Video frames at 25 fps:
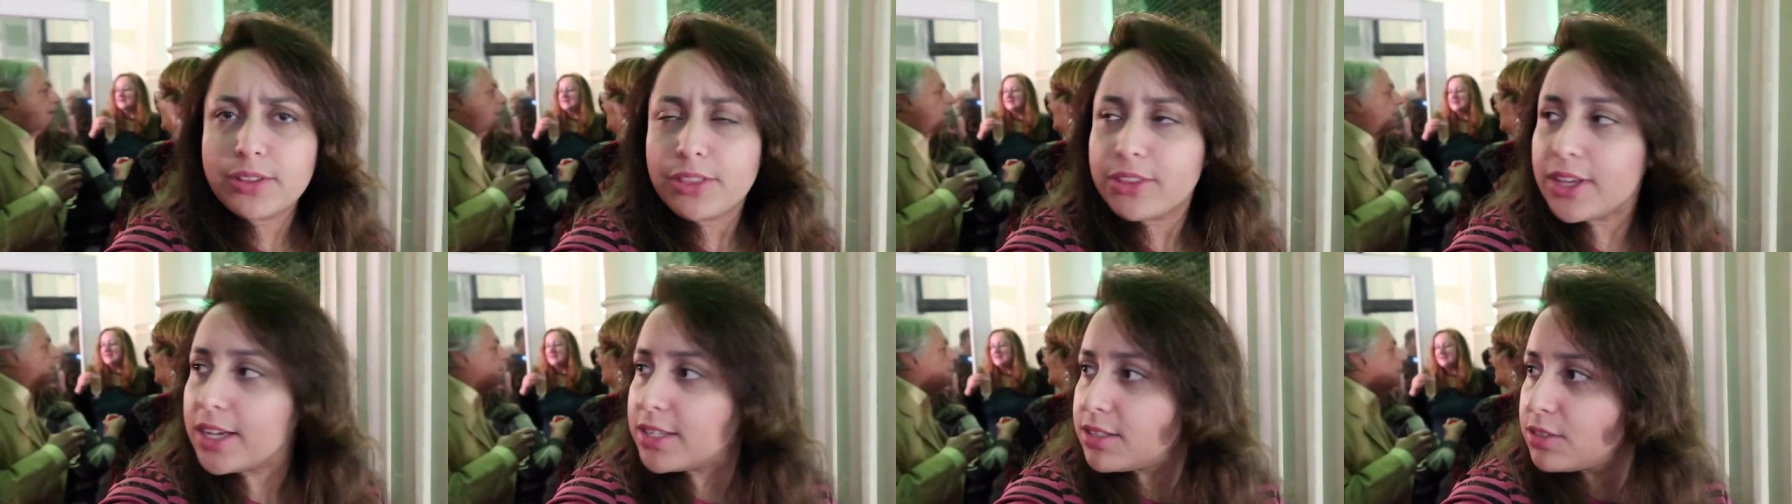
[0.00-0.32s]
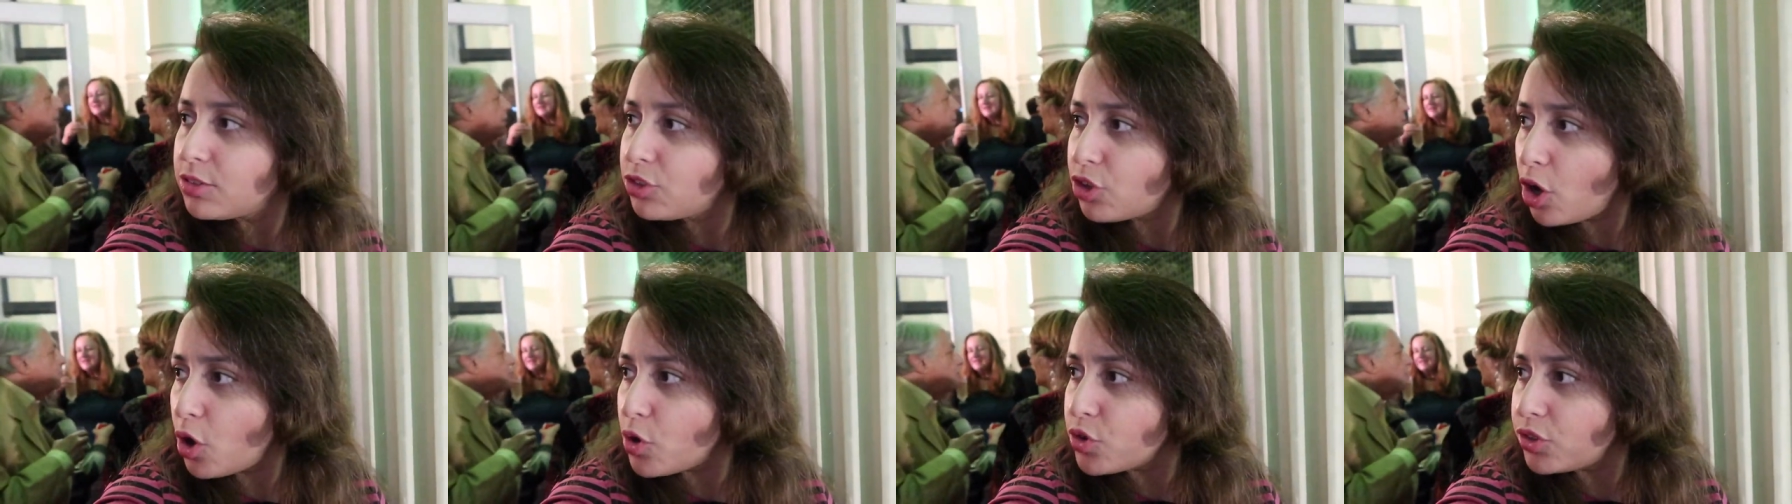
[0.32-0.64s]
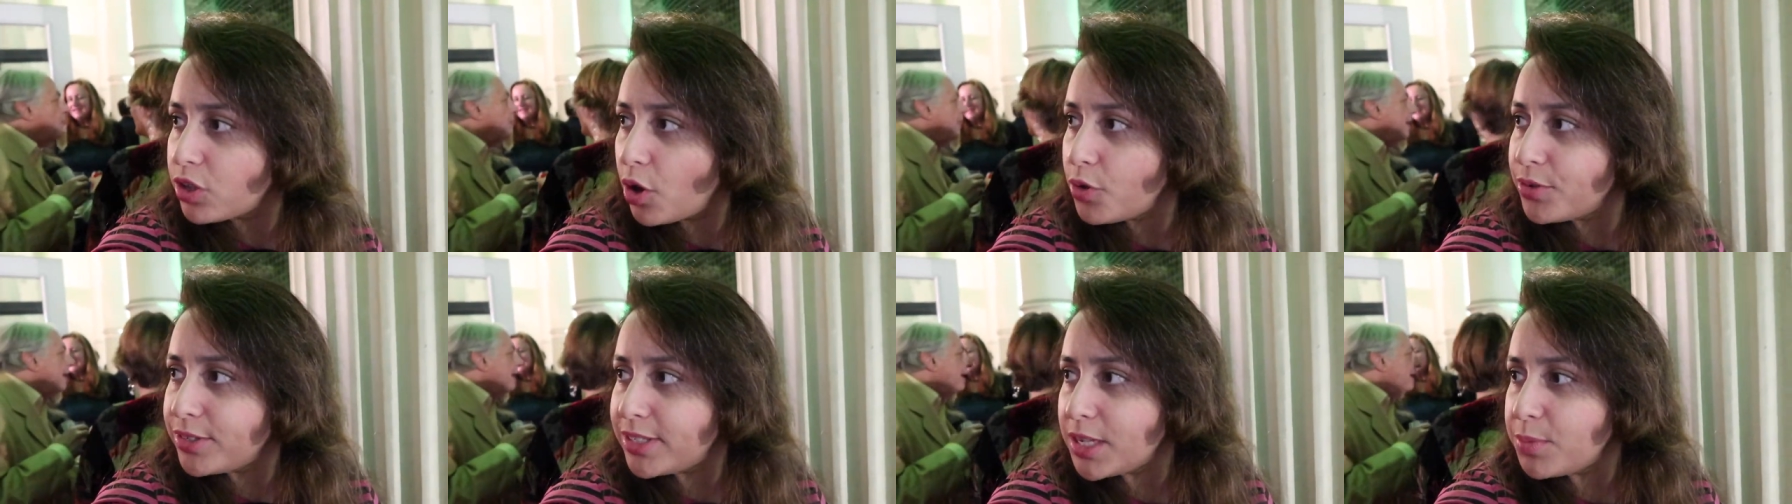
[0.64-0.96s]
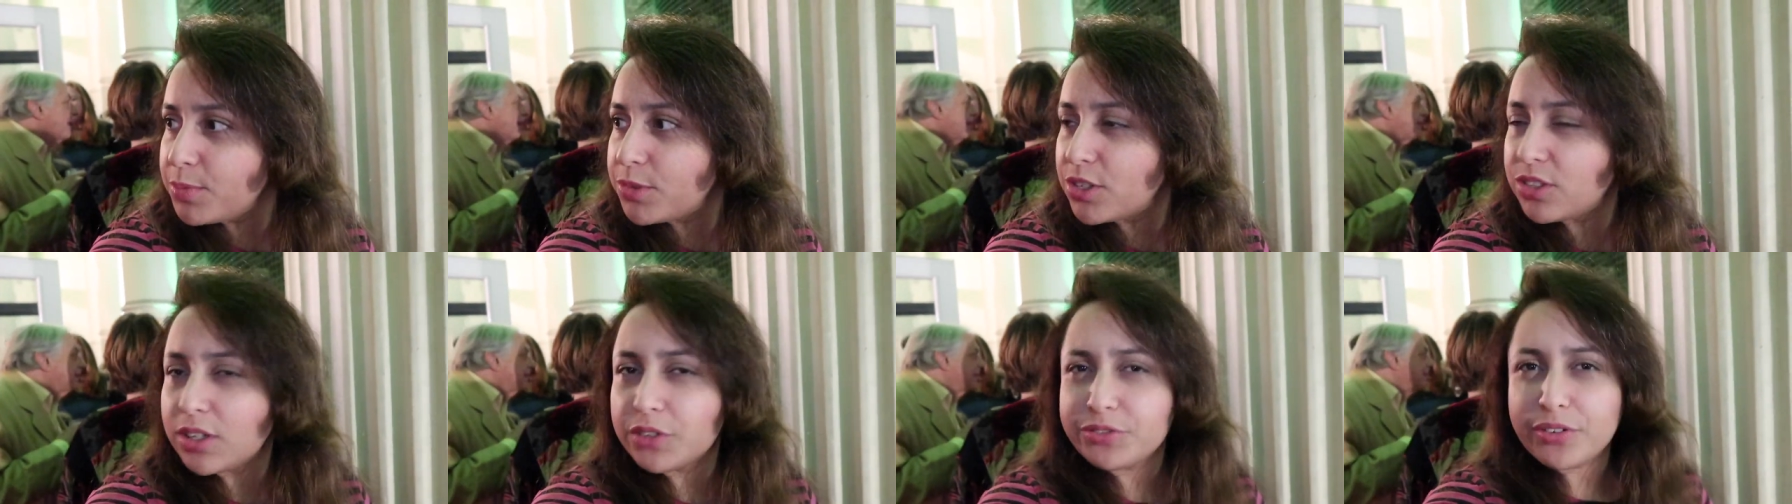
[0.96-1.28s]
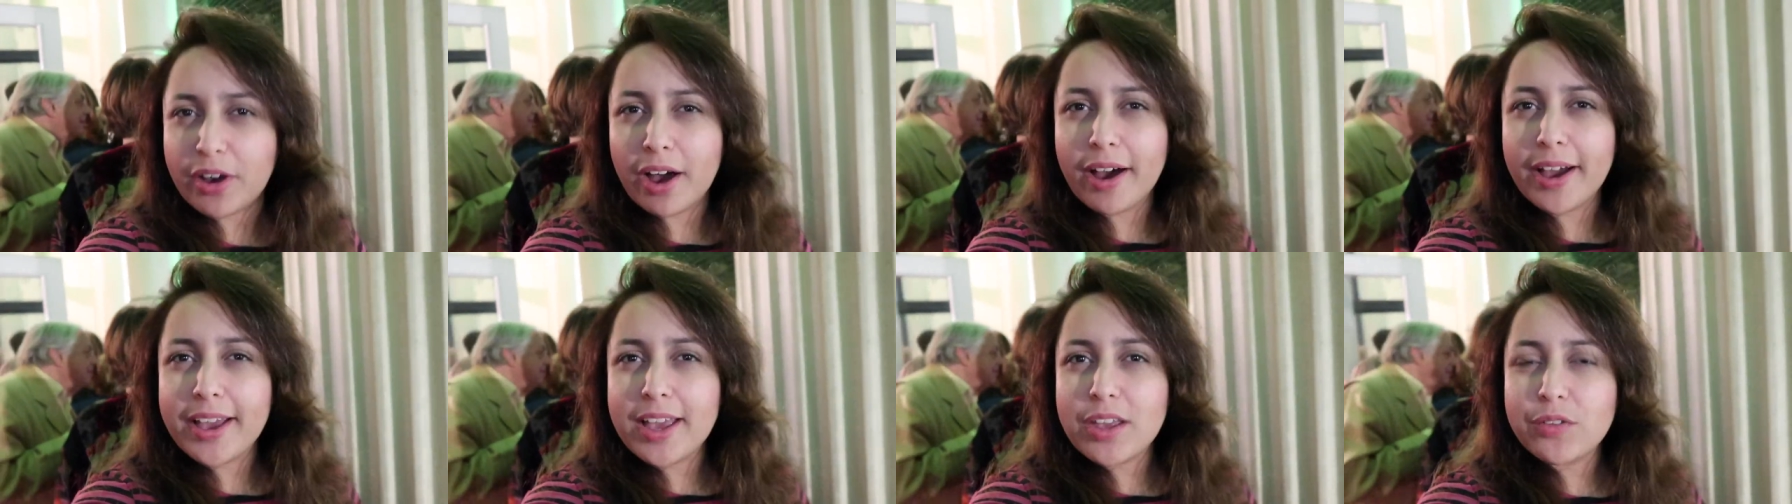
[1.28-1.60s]
theatre shows don't seem to
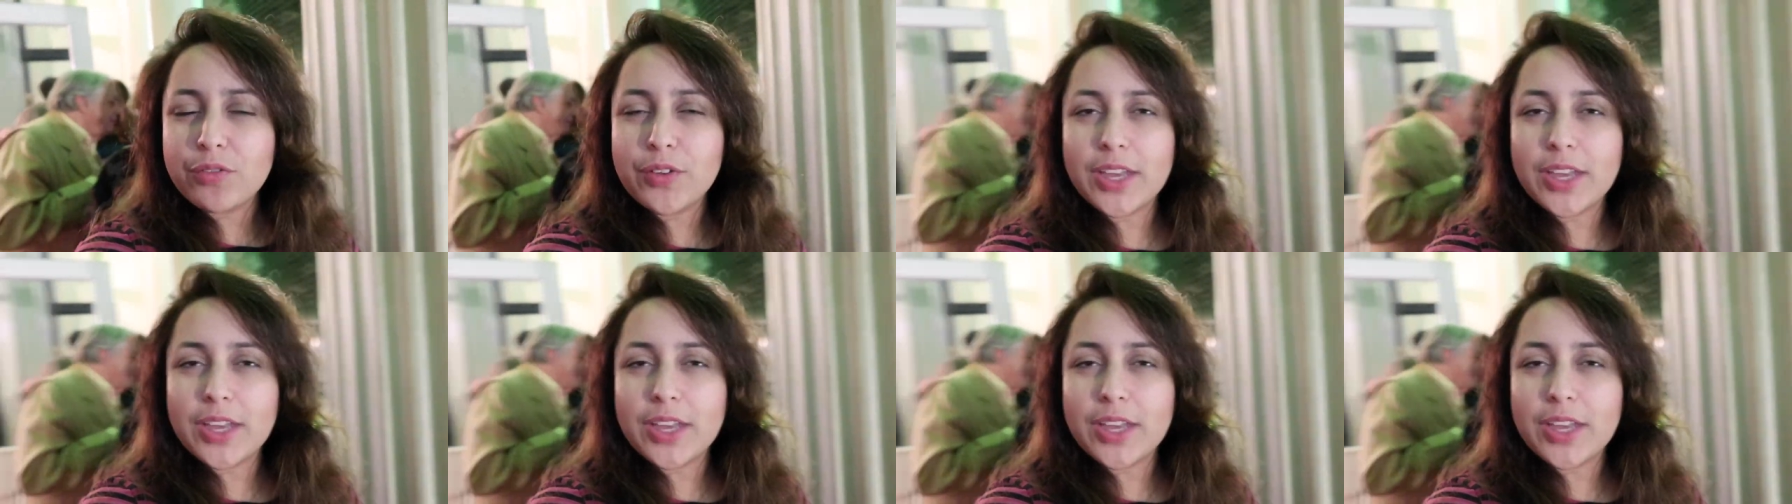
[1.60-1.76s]
survive